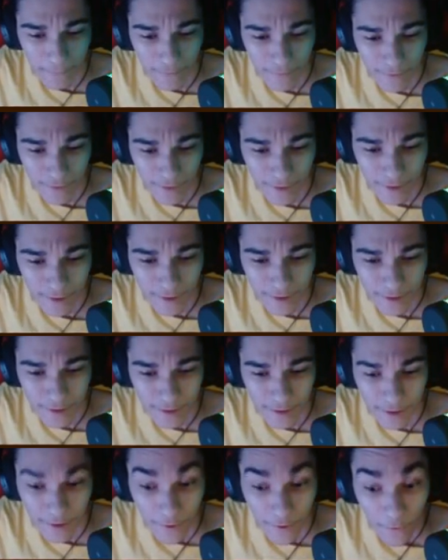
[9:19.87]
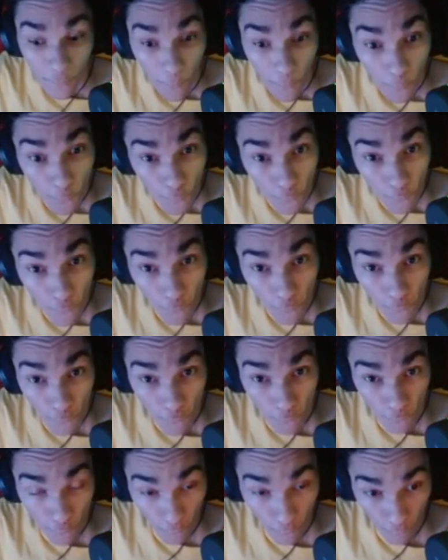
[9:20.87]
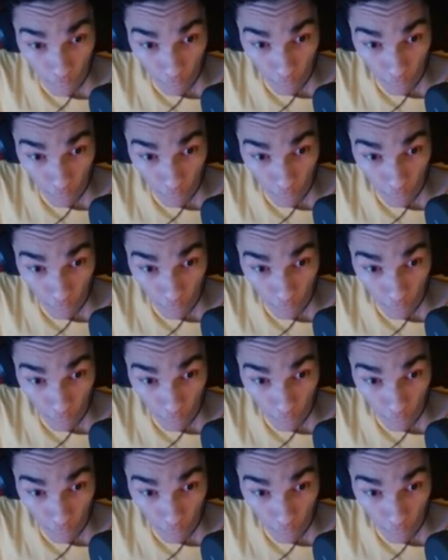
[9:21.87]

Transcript: No one is speaking in this clip.